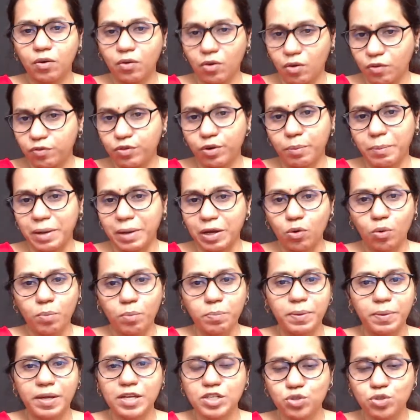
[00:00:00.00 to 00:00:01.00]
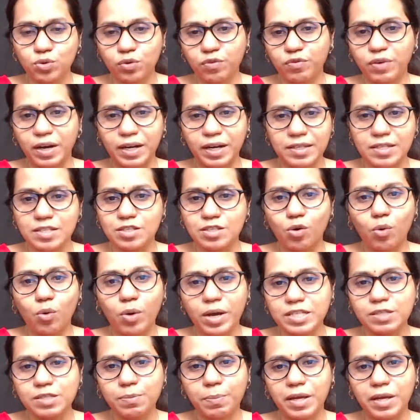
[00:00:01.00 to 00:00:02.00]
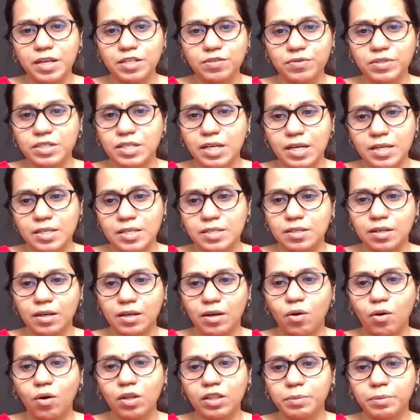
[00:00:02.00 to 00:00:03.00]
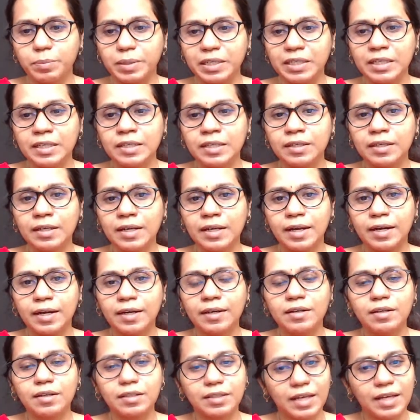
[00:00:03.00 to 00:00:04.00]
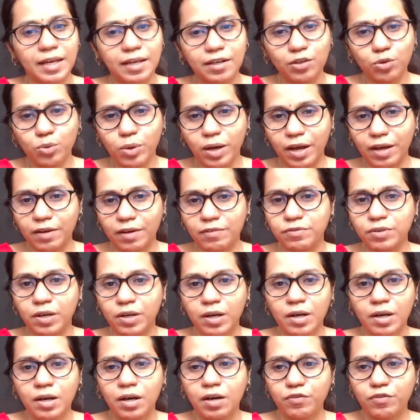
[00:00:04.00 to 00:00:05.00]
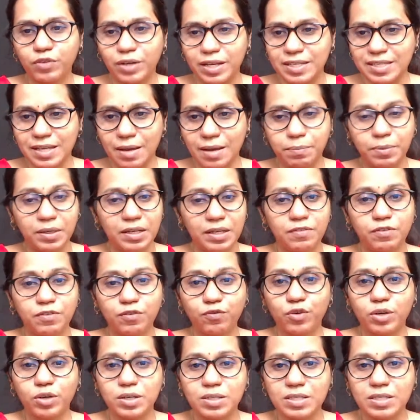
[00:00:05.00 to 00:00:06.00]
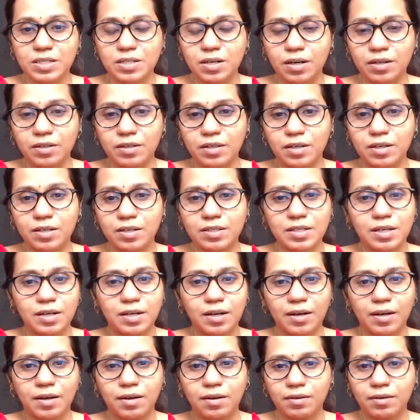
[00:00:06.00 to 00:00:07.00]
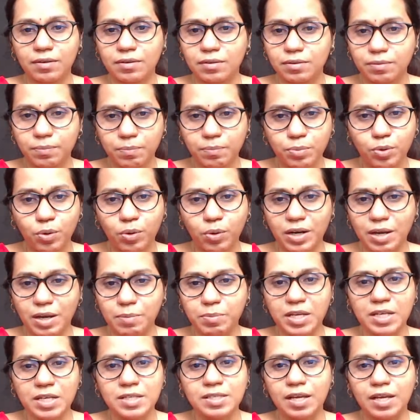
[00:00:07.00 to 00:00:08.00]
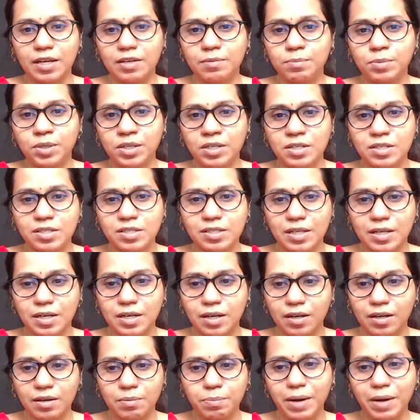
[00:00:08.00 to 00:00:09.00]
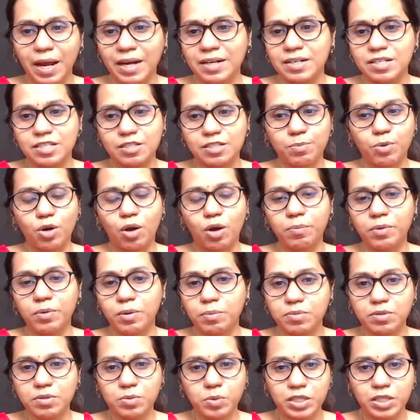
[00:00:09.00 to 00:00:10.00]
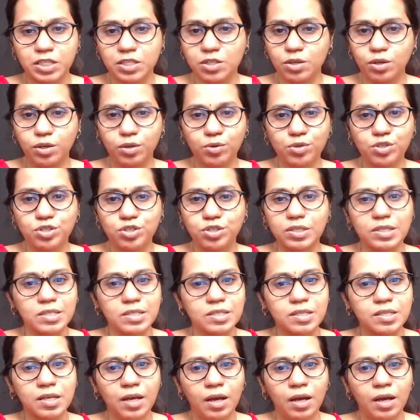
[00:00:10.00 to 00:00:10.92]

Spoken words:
from my home page you will find this OS page which has all the material, and there you have, for example, even for instructors there are programming assignments, there are practice problems with solutions.